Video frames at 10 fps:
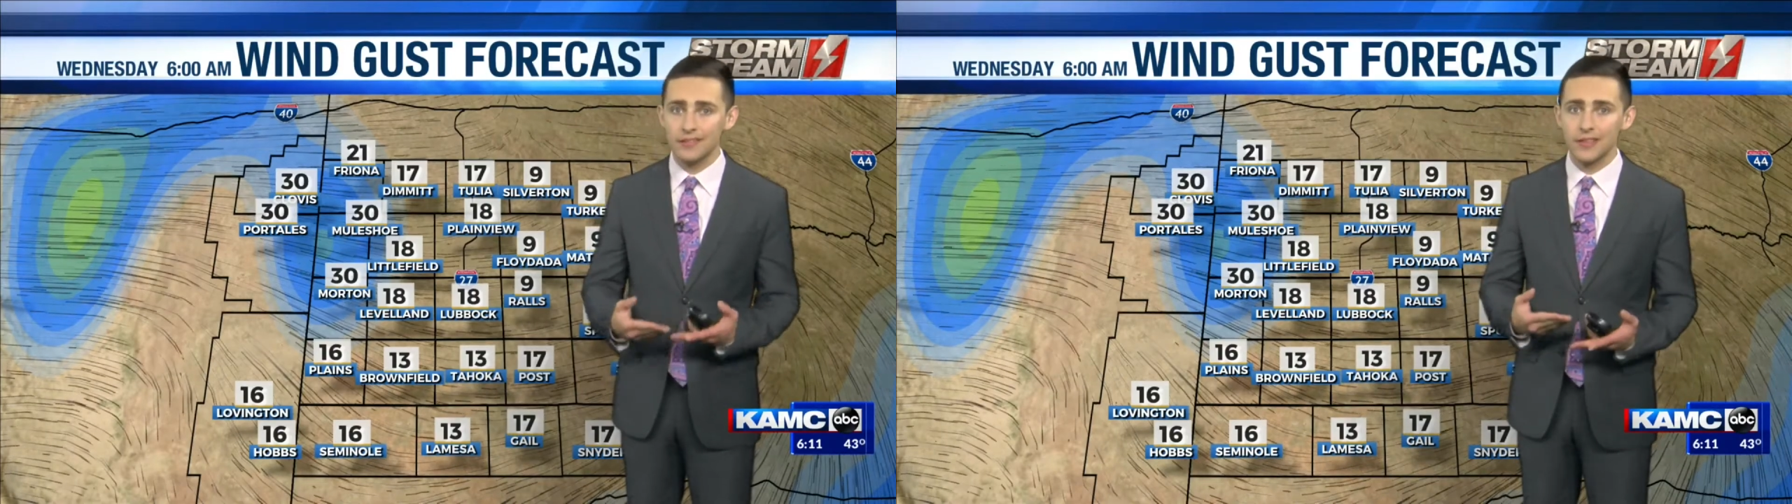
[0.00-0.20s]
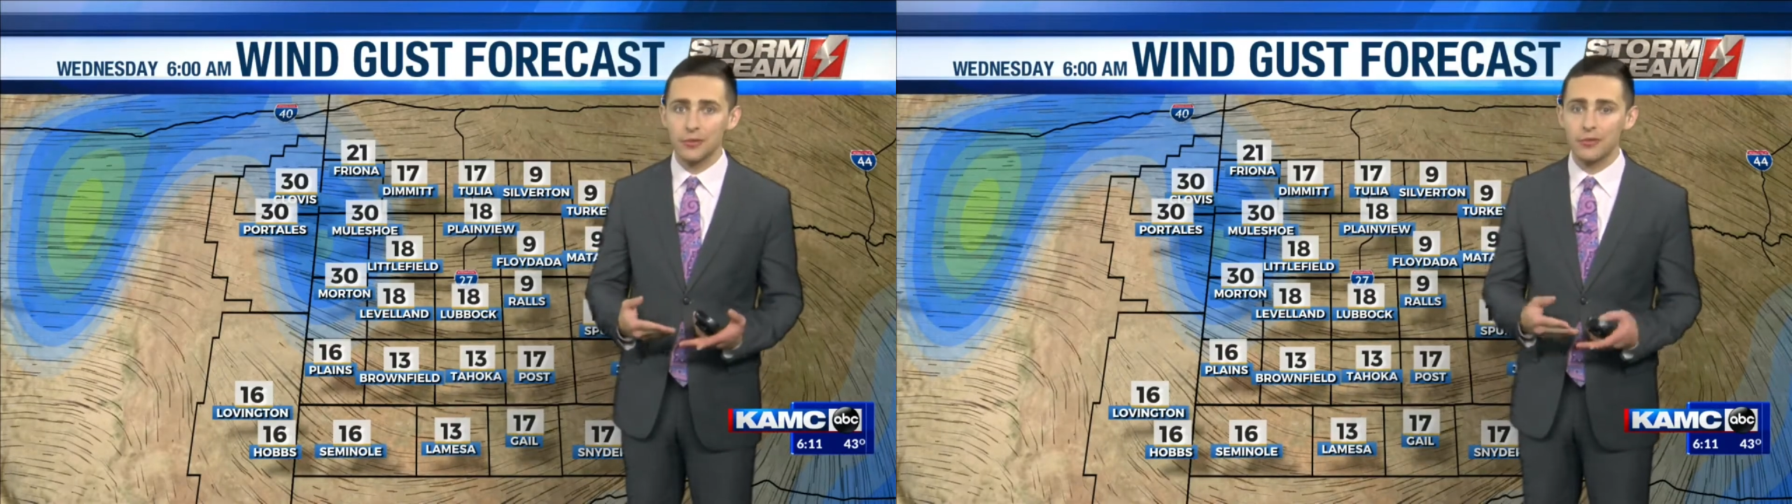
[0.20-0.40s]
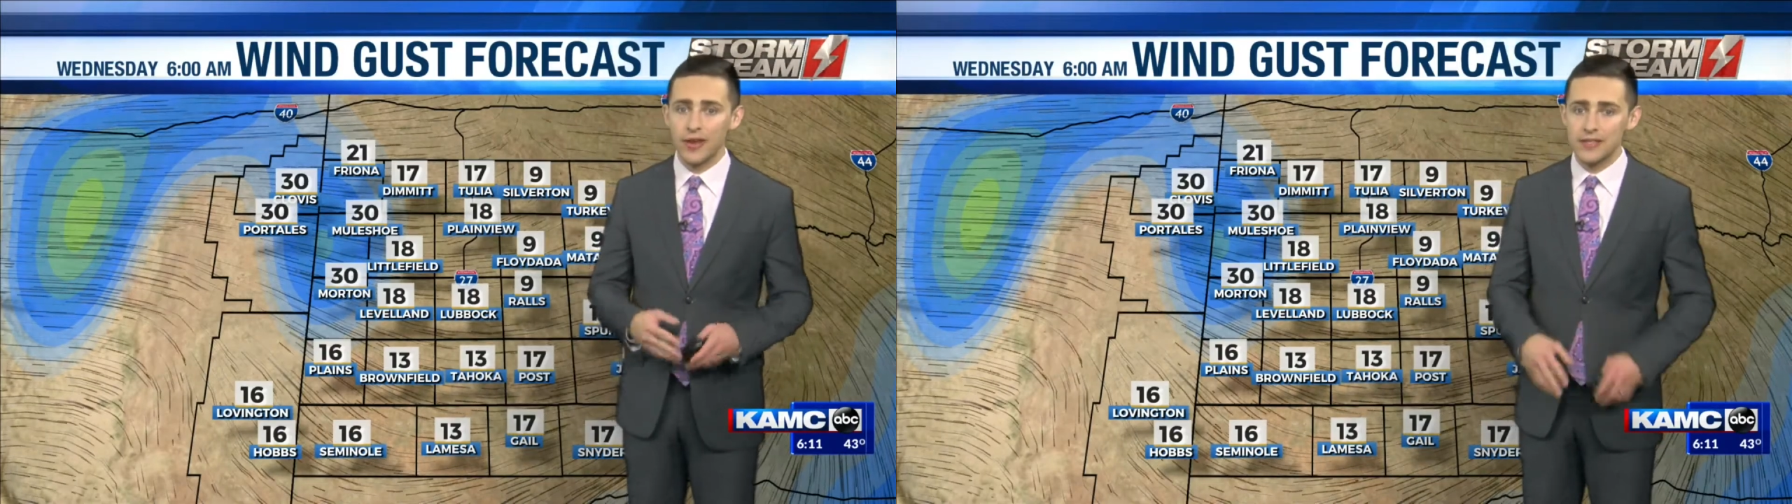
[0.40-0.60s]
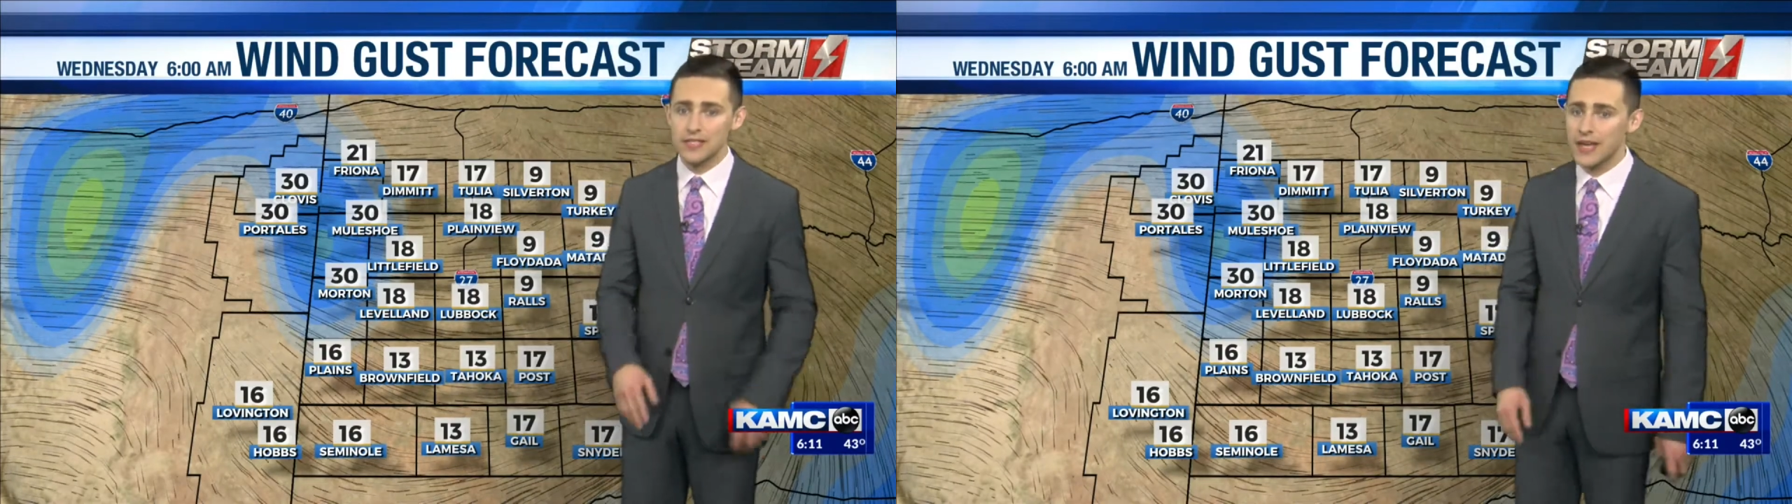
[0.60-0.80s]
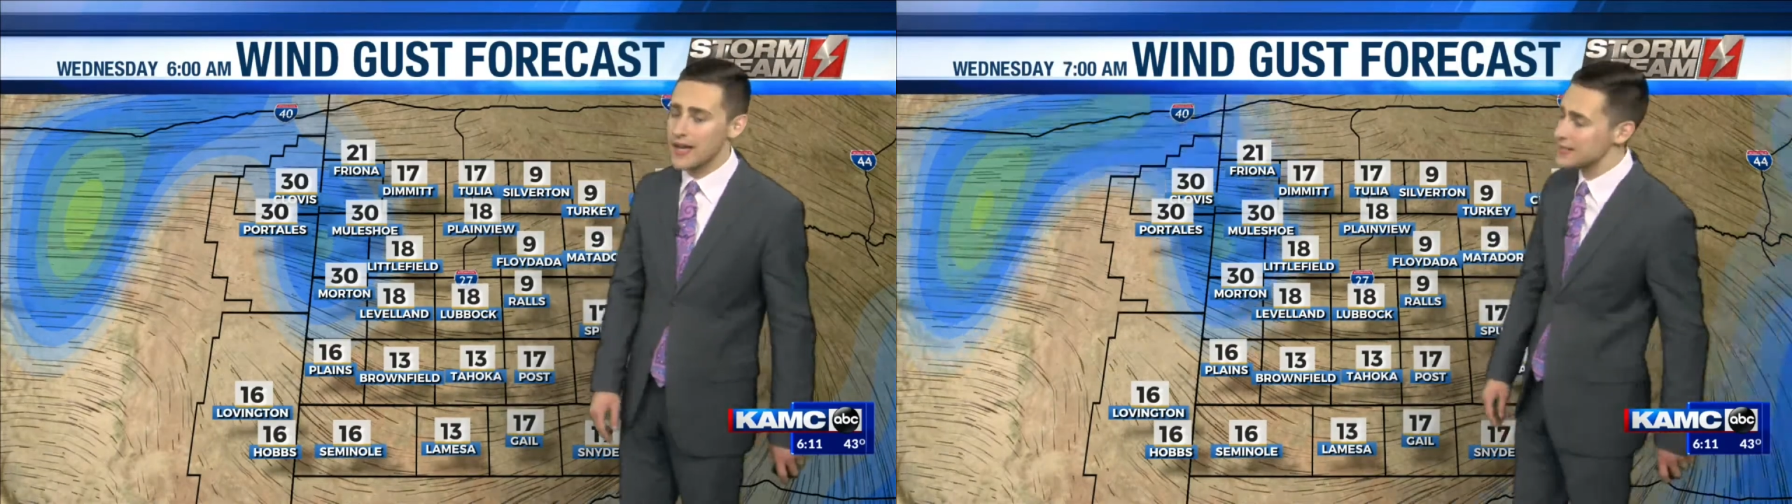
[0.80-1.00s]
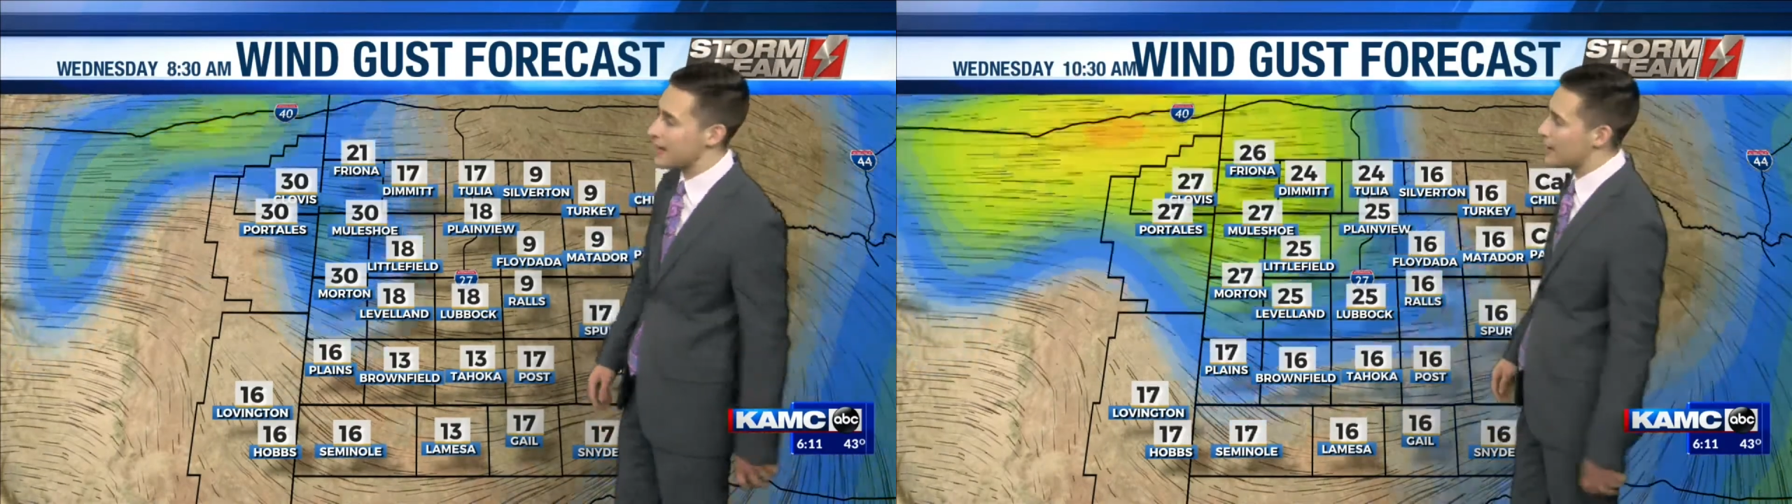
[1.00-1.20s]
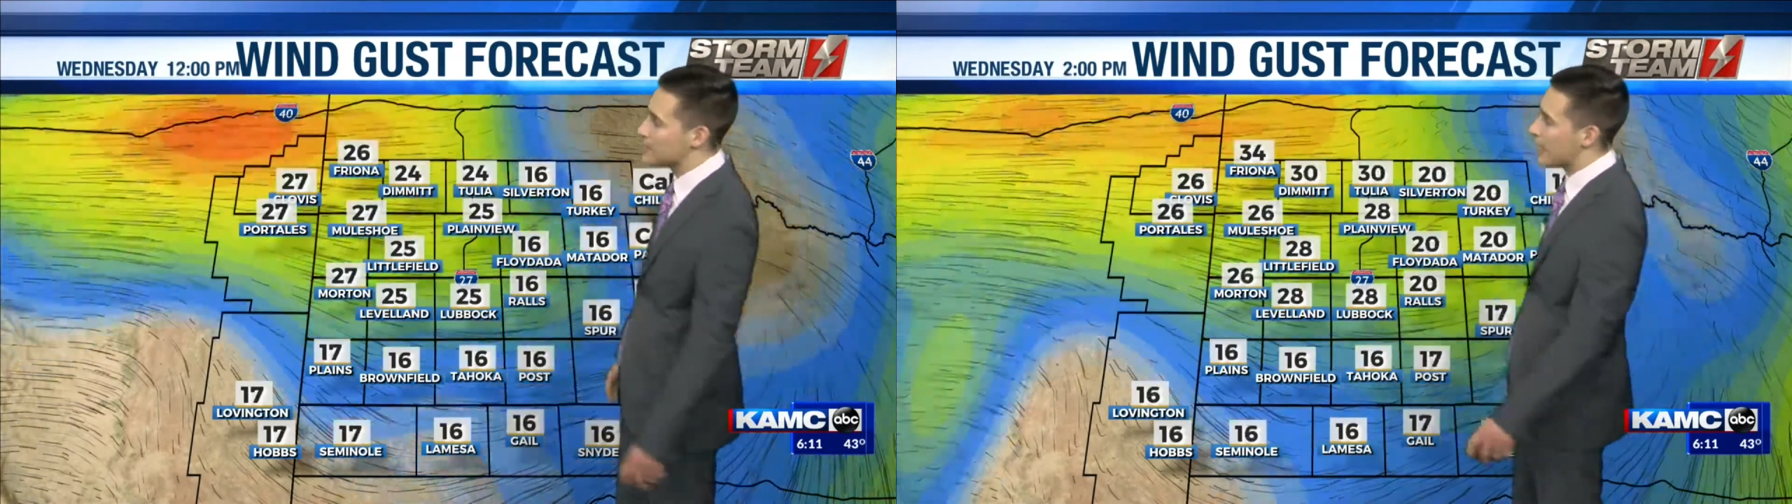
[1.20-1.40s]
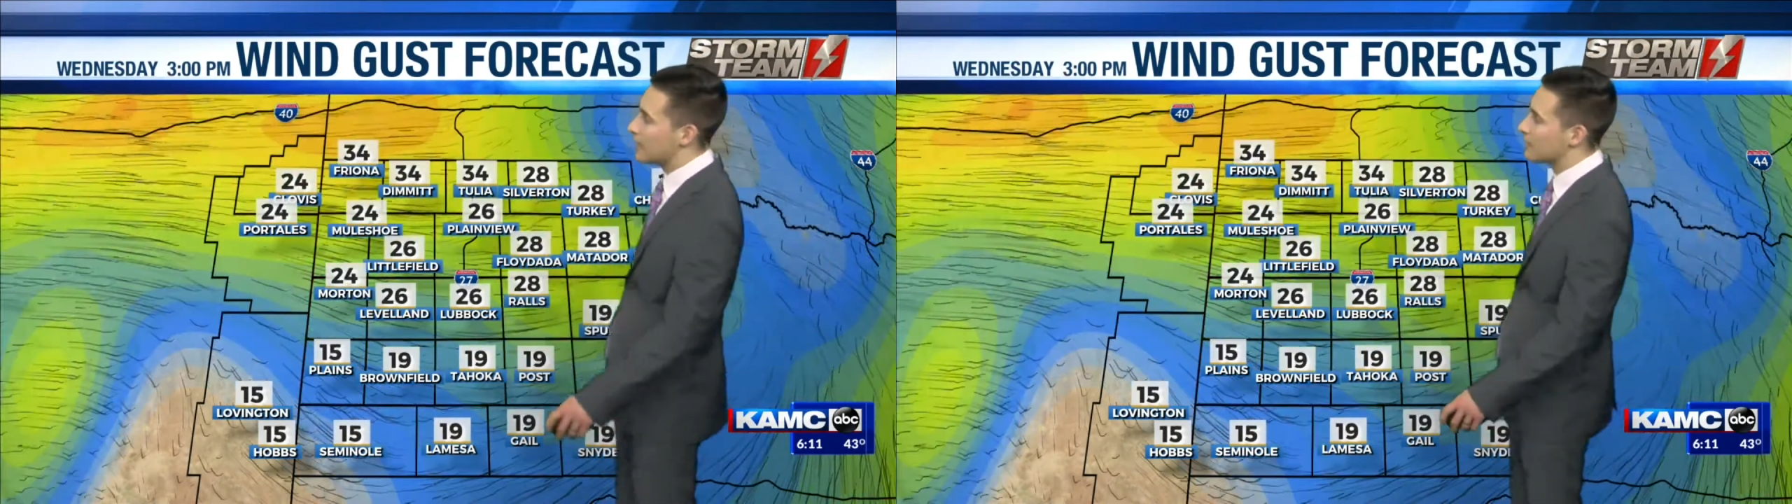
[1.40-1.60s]
little gusty at
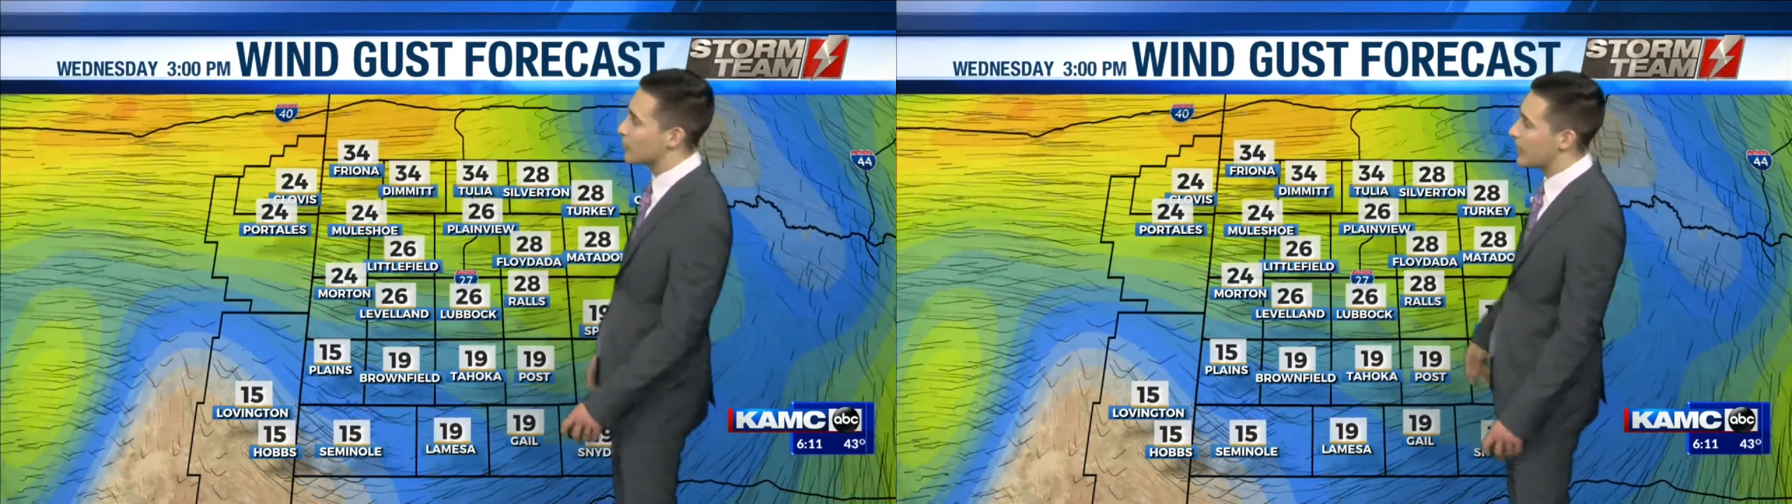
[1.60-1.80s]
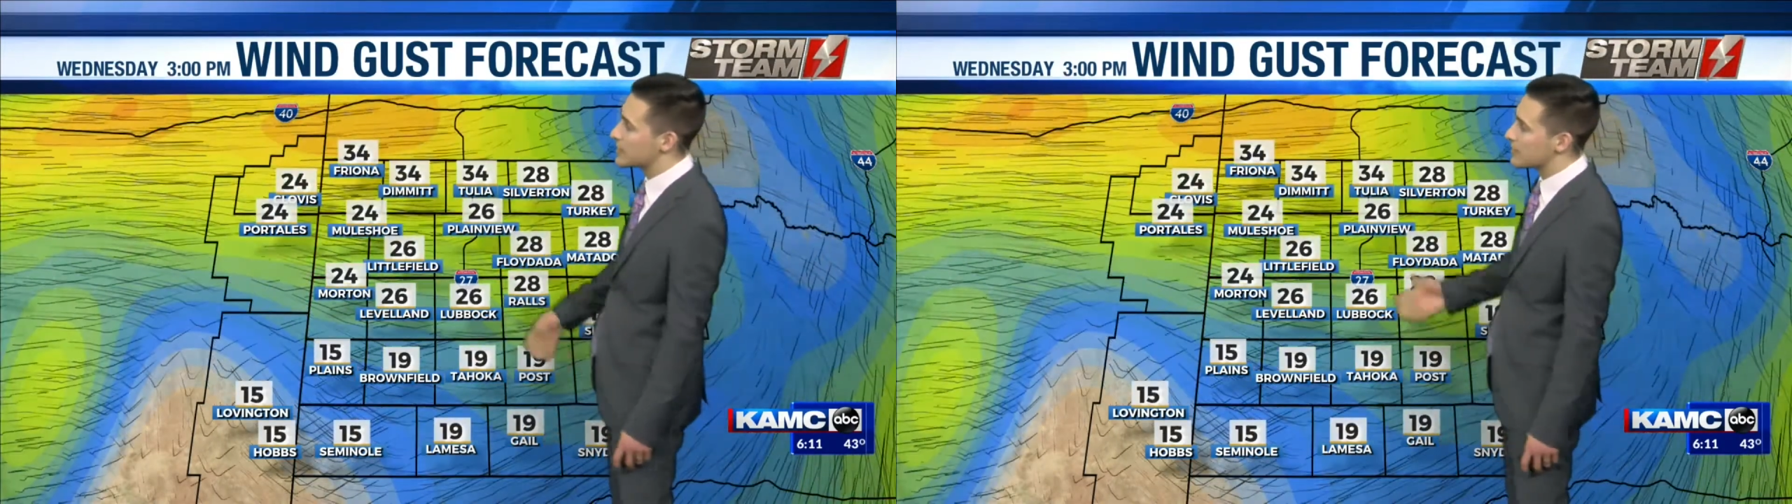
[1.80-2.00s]
times out of the west,